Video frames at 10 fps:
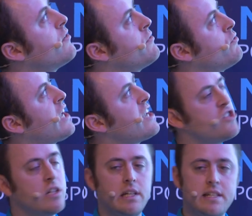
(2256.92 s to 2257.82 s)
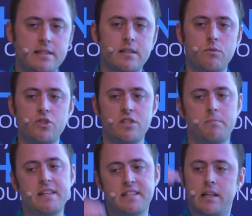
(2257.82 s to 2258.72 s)
revocation lists, which is
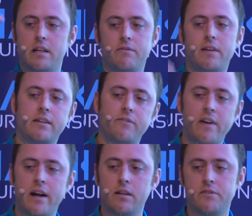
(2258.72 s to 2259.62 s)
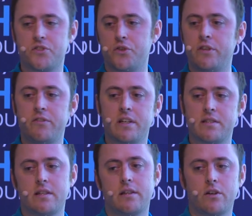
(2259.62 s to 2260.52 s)
basically a flat file of
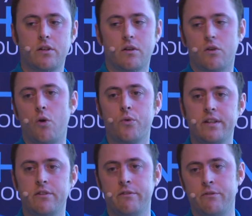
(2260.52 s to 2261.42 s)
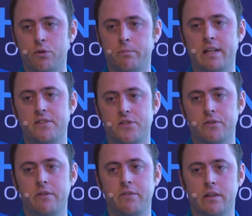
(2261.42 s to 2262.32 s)
certificates that are already revoked by the
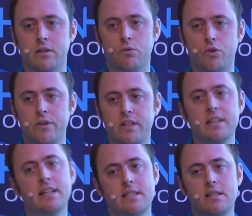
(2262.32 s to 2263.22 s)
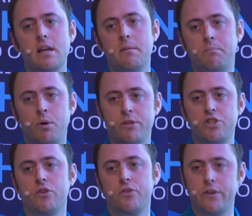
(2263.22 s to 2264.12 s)
certificate authority, and that's
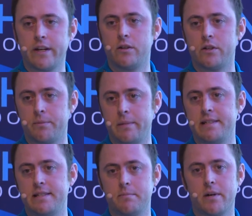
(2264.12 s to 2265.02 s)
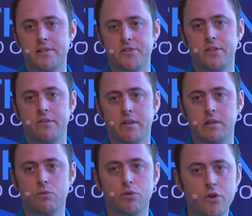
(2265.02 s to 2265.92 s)
published on a regular basis by a
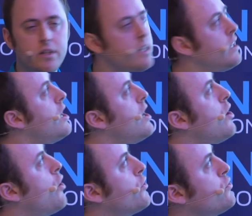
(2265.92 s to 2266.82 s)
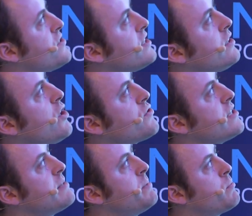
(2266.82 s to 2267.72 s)
certificate authority, or using the
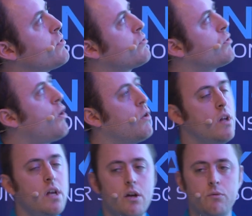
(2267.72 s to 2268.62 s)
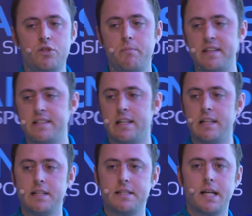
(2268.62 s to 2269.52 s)
OSSP protocol, which
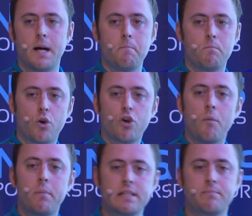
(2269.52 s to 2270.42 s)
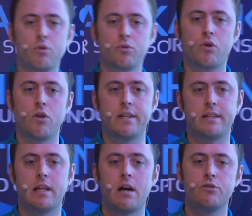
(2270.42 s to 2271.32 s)
basically is a more complex protocol that
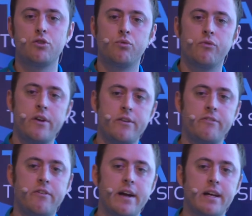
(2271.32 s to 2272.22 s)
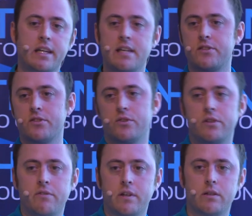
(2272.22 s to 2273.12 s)
allows you to verify against the
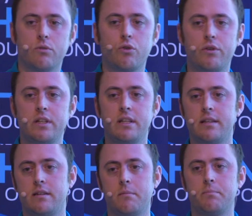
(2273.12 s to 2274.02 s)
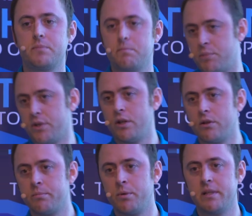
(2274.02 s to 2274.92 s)
certificate authority that a
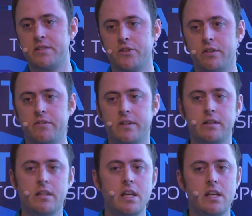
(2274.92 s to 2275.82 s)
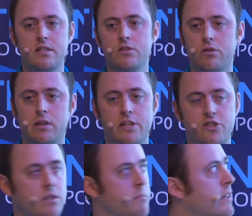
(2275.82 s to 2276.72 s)
particular public certificate is not
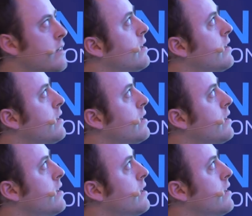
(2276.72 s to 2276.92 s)
legitimate.